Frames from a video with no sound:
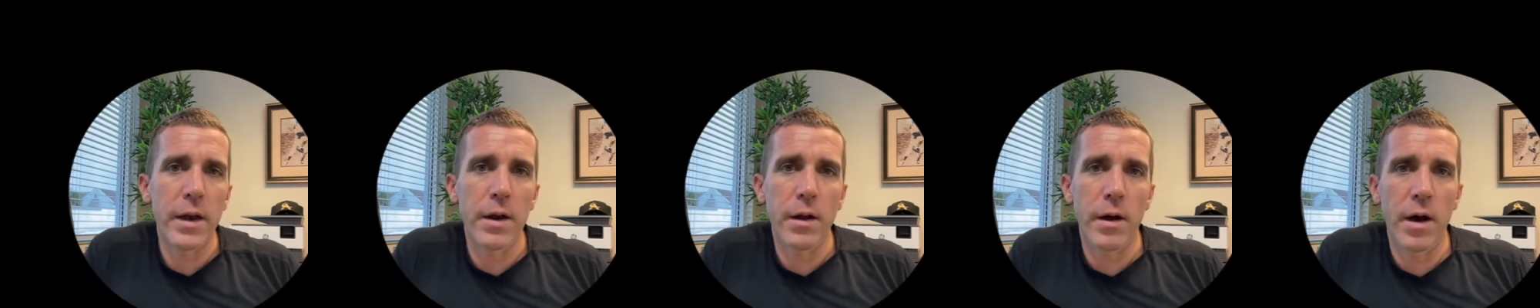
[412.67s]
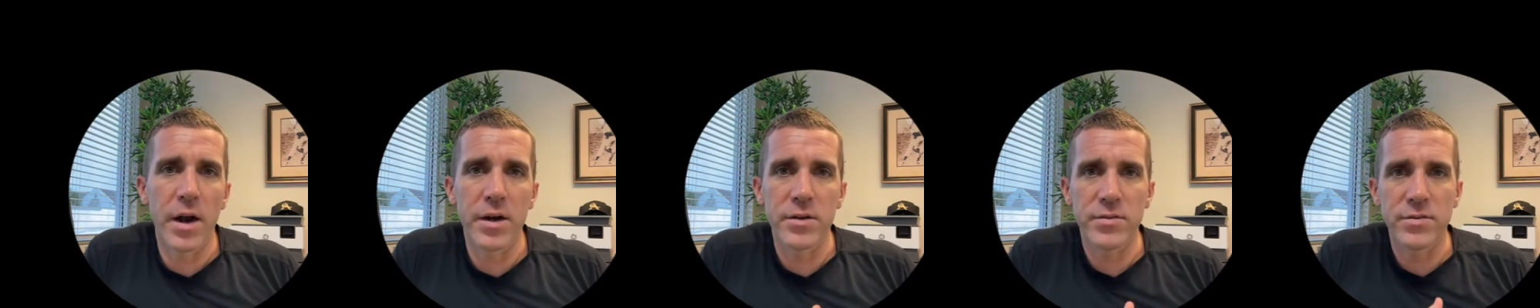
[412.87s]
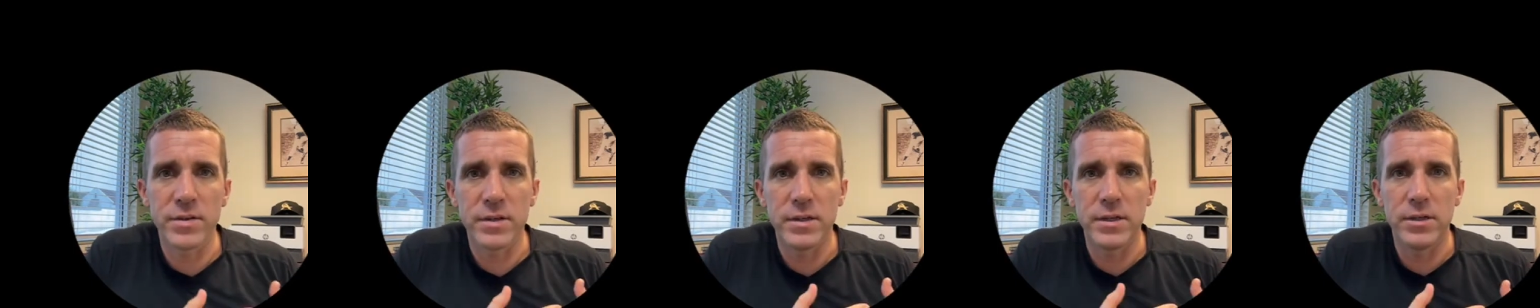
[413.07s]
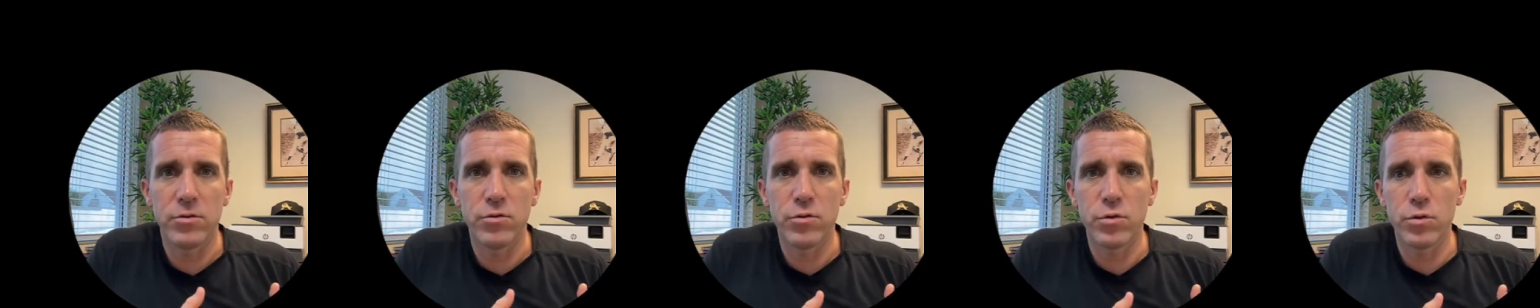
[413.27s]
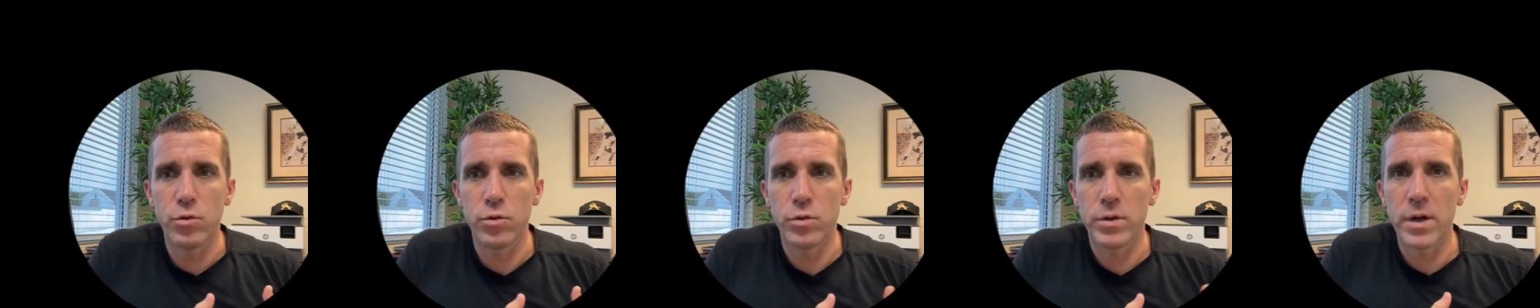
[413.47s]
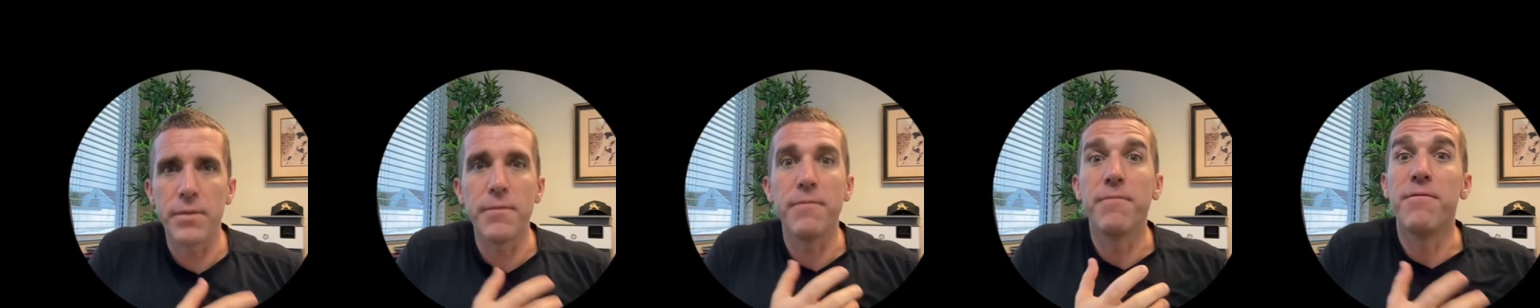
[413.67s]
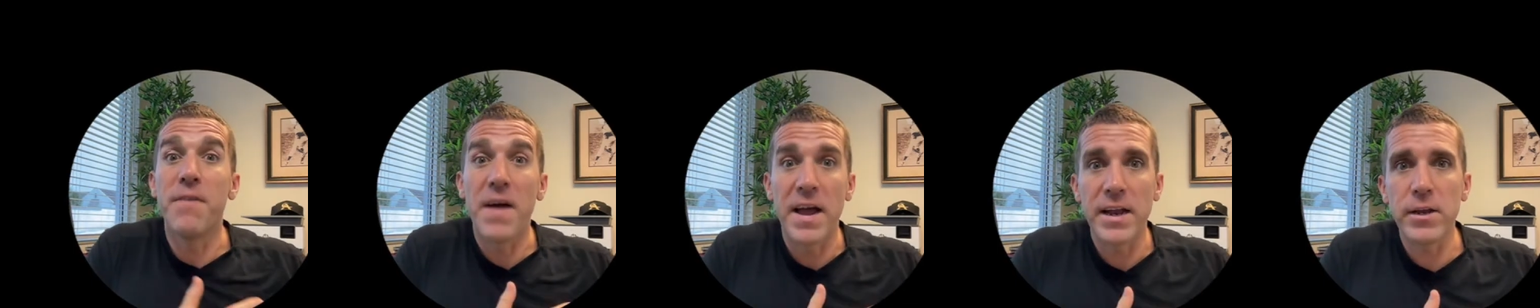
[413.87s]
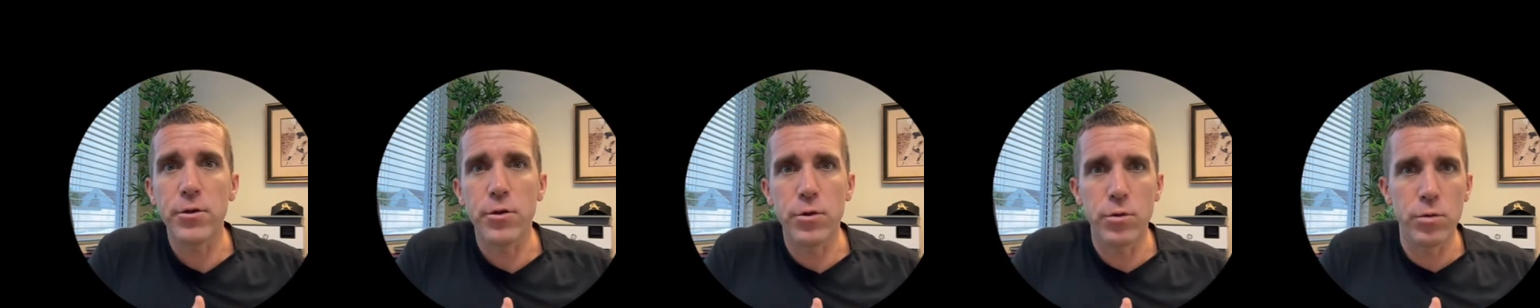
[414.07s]
honestly, to kind of
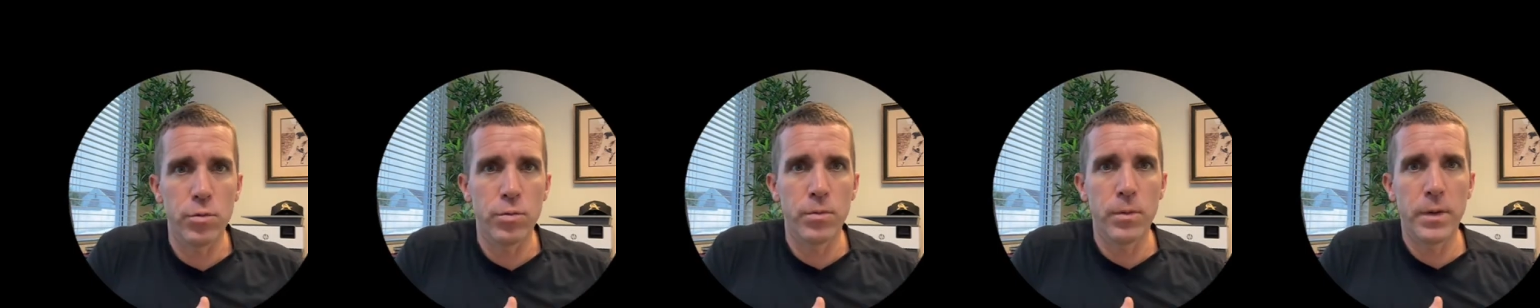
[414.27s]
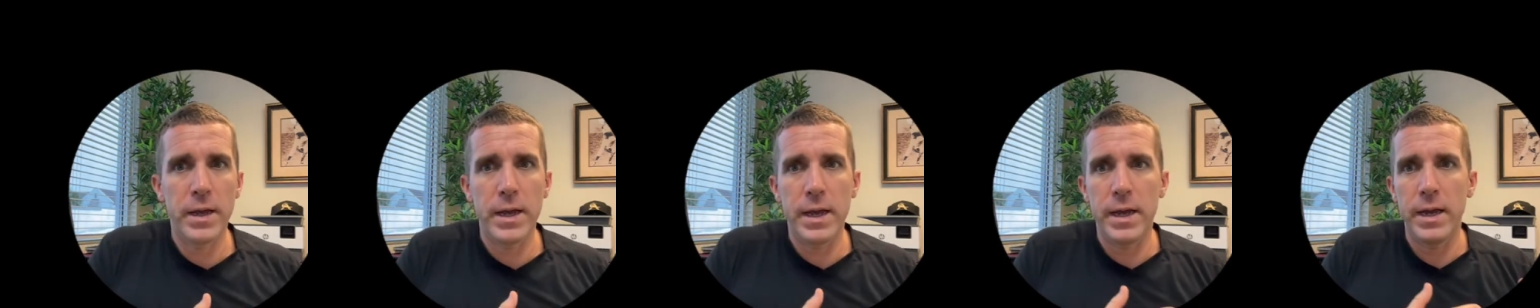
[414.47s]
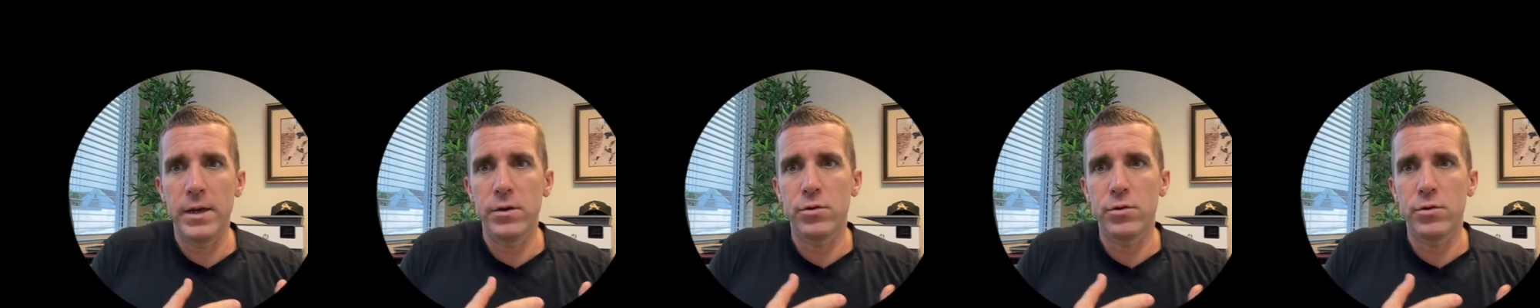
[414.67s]
vet you and